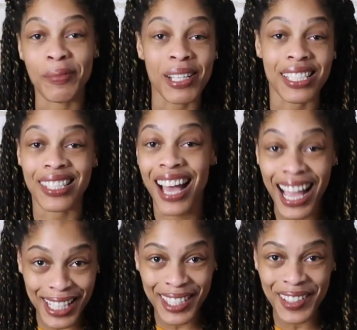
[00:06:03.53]
as much as
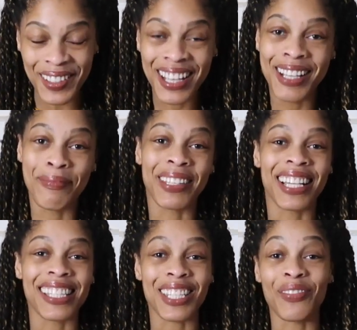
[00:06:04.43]
I do,
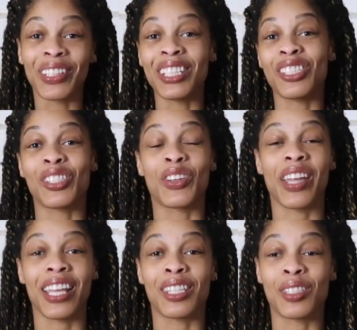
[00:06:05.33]
because it really just
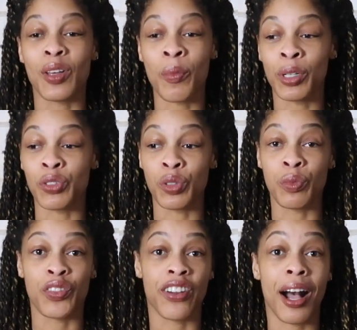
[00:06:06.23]
creates so much
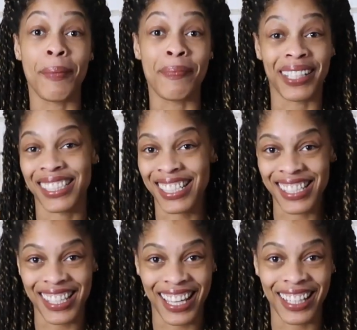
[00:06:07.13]
room for
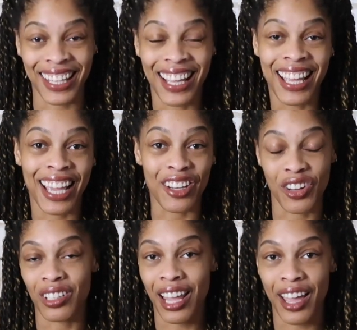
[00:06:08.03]
abundance in
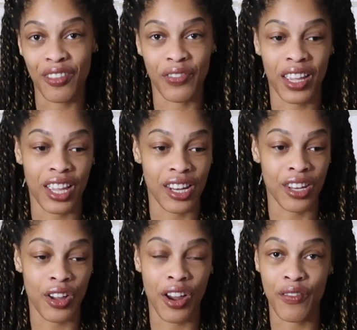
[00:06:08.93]
your life, in
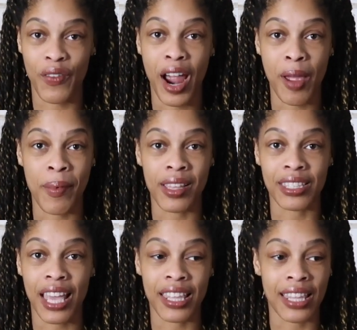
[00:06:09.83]
your
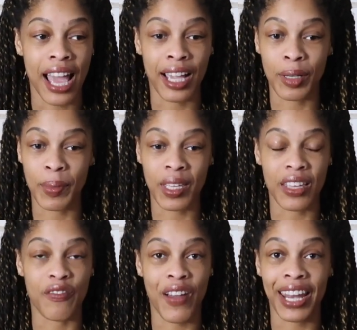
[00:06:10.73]
environment. And that could
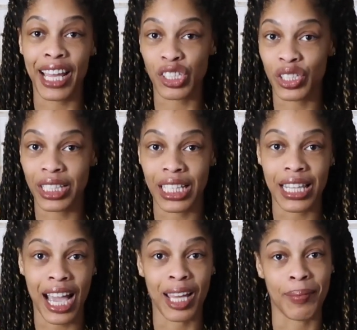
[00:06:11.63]
be financially,
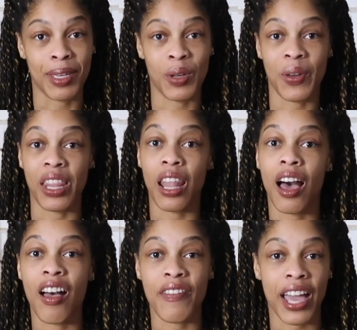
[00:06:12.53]
that could be with
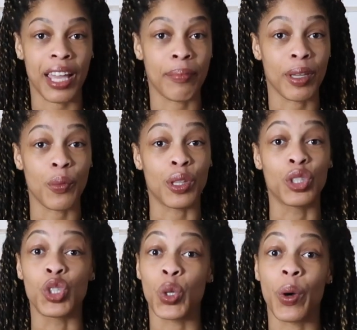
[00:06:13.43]
love, that could be
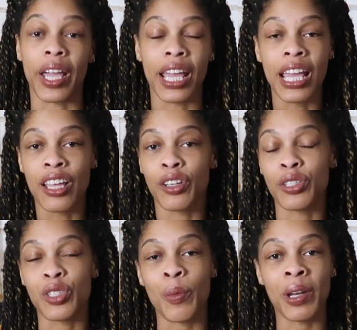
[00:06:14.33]
with joy.
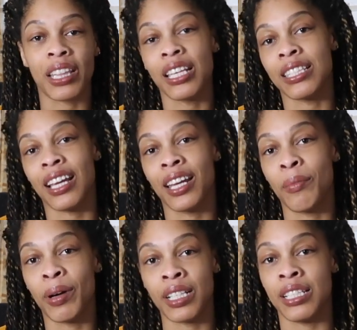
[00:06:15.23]
There's so many things that can
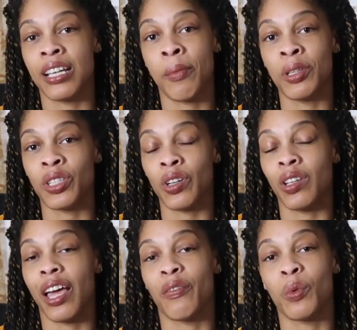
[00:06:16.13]
abundantly come into your
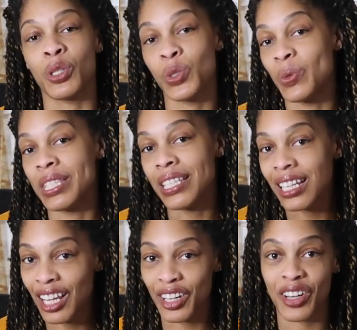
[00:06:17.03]
life once you
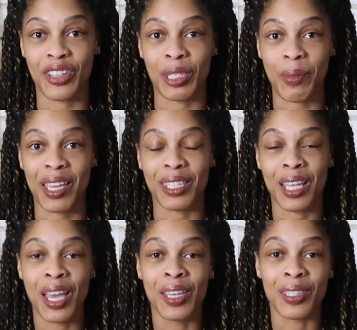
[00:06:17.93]
declutter your space.
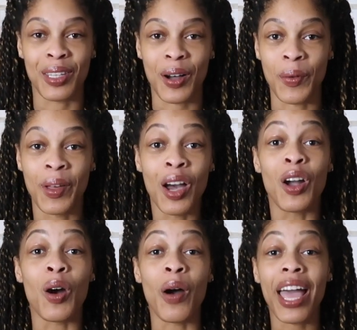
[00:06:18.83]
So
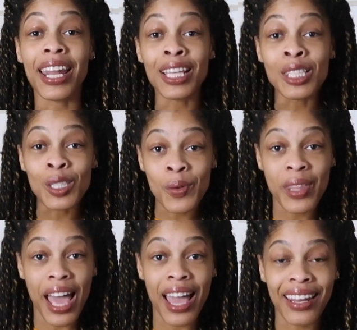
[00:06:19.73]
go ahead and do
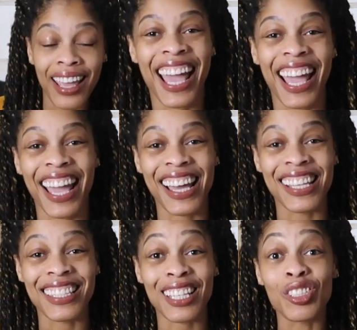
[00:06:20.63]
that
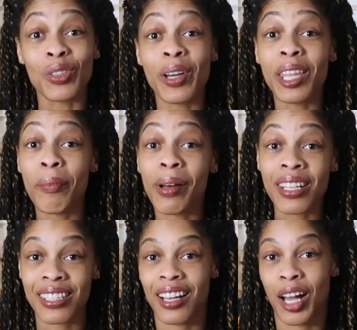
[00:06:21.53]
and enjoy the
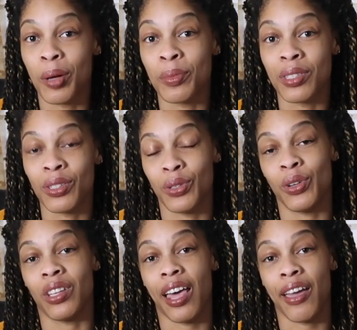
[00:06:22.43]
abundance that comes to
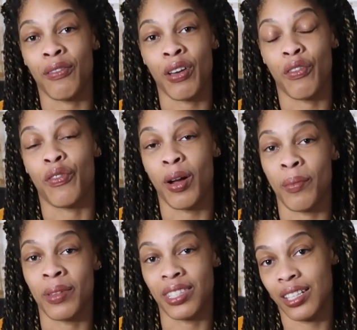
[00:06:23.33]
your life
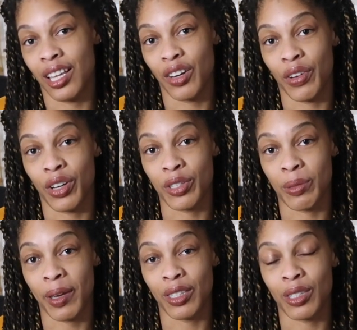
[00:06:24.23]
from decluttering your
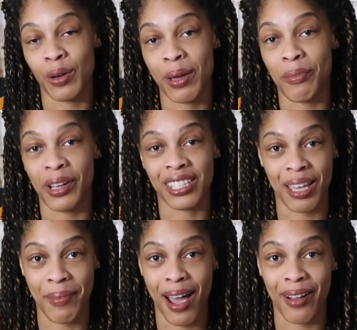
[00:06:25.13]
space. So embrace
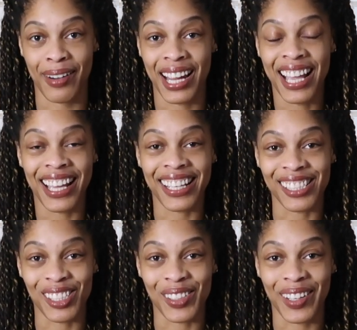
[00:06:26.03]
that power,
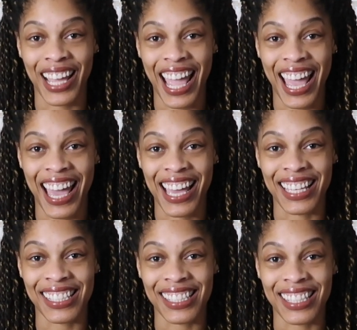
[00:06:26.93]
enjoy,
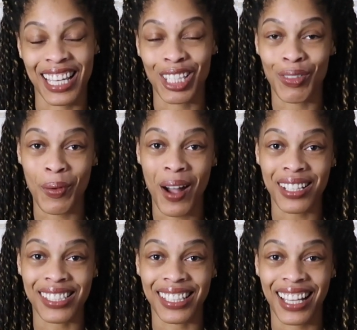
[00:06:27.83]
and thanks for
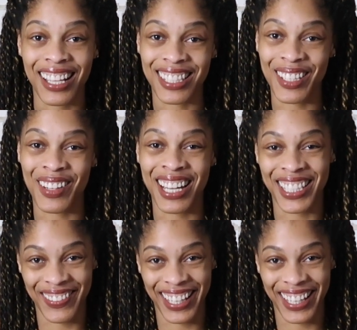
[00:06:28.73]
watching. I'll see you in the next